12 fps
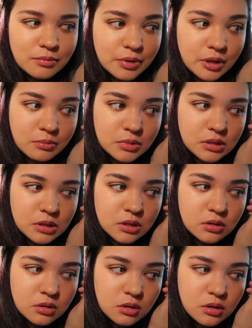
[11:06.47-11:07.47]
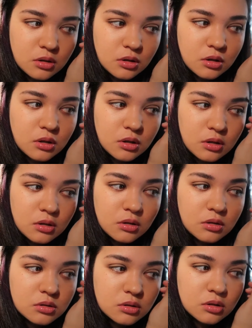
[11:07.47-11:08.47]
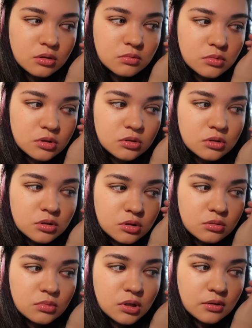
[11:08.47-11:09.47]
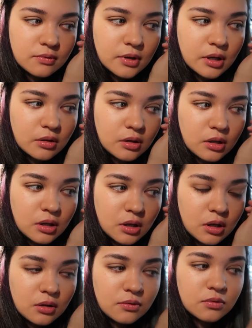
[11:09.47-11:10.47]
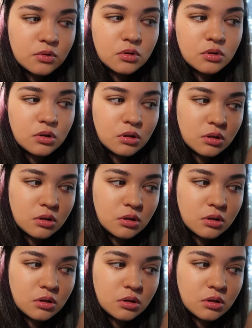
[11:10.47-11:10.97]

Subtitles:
pigmented. So I'm just gonna be very careful.